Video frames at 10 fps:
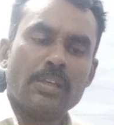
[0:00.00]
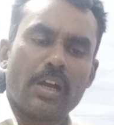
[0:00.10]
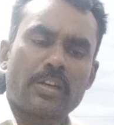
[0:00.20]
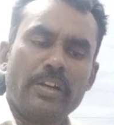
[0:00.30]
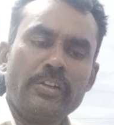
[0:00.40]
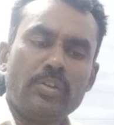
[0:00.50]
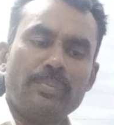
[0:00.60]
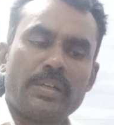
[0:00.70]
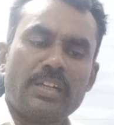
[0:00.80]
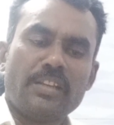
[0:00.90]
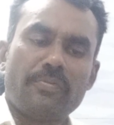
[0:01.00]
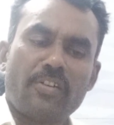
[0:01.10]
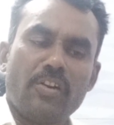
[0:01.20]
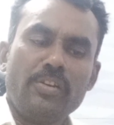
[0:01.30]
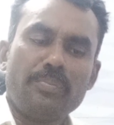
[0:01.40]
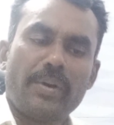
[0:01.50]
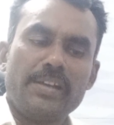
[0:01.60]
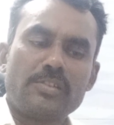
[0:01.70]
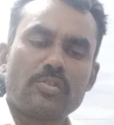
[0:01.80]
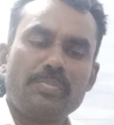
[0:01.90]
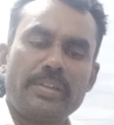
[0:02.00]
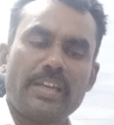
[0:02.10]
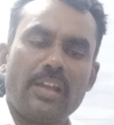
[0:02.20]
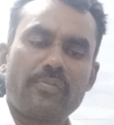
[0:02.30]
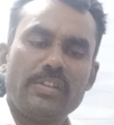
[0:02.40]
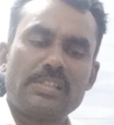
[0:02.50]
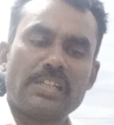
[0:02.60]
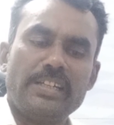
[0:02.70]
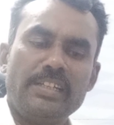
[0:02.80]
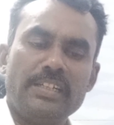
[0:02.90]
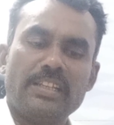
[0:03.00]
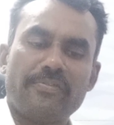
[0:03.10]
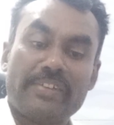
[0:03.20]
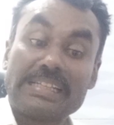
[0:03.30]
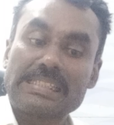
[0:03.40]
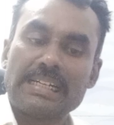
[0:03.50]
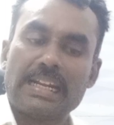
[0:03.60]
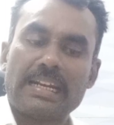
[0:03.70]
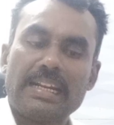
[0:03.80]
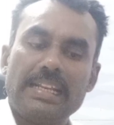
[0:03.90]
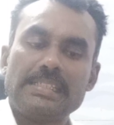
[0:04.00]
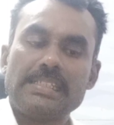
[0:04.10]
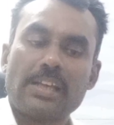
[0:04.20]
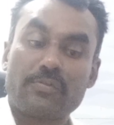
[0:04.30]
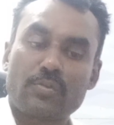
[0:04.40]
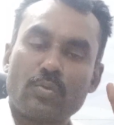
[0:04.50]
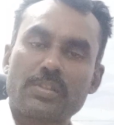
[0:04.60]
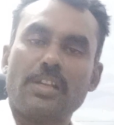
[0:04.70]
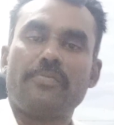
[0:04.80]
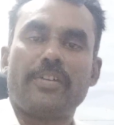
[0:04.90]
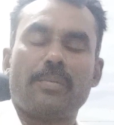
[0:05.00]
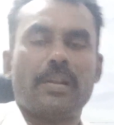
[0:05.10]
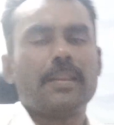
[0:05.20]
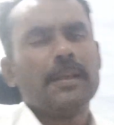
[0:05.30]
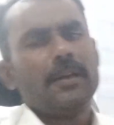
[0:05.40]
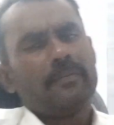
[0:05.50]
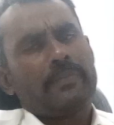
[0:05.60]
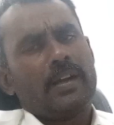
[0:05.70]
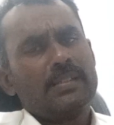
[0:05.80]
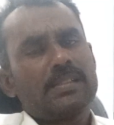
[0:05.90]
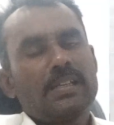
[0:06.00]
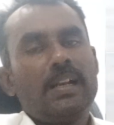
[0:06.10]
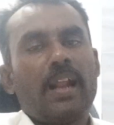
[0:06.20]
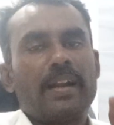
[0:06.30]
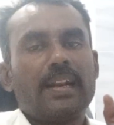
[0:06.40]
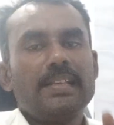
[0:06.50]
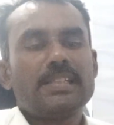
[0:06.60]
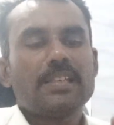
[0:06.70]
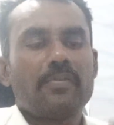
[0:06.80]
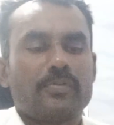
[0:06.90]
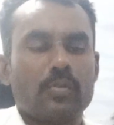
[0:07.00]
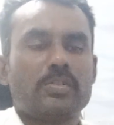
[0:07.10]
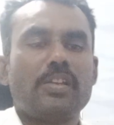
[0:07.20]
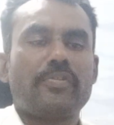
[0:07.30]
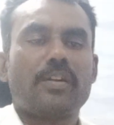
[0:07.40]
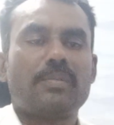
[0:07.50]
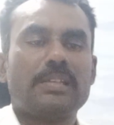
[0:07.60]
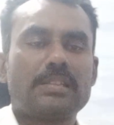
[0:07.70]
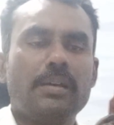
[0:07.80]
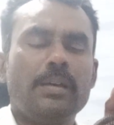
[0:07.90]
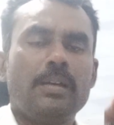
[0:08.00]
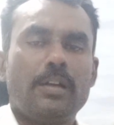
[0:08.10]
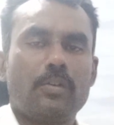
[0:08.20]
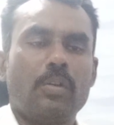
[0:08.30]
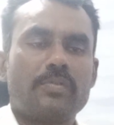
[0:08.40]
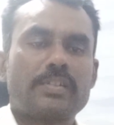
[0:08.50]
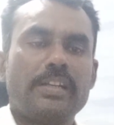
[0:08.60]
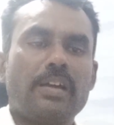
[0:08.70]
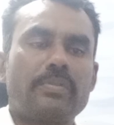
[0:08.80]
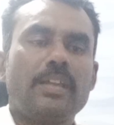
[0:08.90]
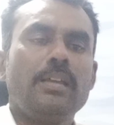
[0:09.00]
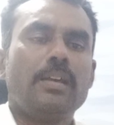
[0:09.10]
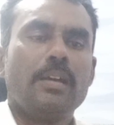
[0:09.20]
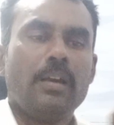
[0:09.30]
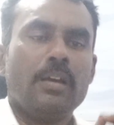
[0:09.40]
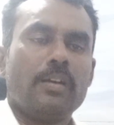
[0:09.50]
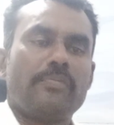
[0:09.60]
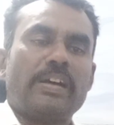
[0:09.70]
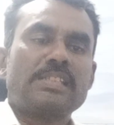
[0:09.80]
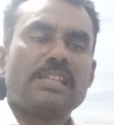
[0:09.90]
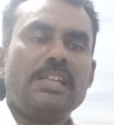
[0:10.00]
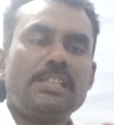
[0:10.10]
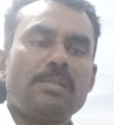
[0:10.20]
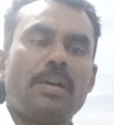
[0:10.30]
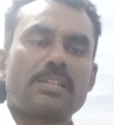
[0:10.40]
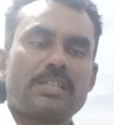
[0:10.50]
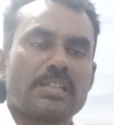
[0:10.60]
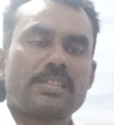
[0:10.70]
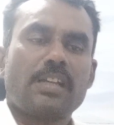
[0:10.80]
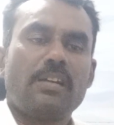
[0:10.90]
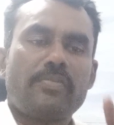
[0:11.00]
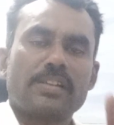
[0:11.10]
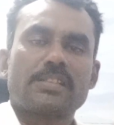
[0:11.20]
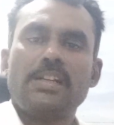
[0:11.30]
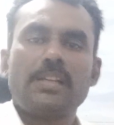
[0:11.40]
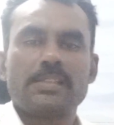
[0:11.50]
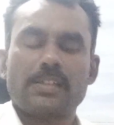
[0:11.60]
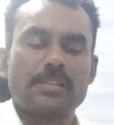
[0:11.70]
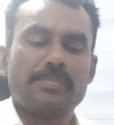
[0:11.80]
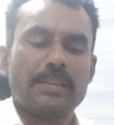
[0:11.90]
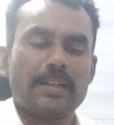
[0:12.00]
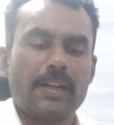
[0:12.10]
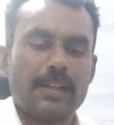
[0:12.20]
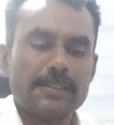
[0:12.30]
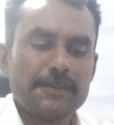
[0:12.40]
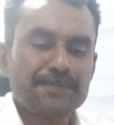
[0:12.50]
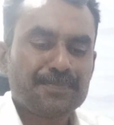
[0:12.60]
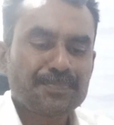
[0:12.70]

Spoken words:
According to Merton, the following points should be carefully studied in the functional analysis of social phenomena. Functional analysis of social phenomena is the tool of study of the functionalism or structural functional research methodology.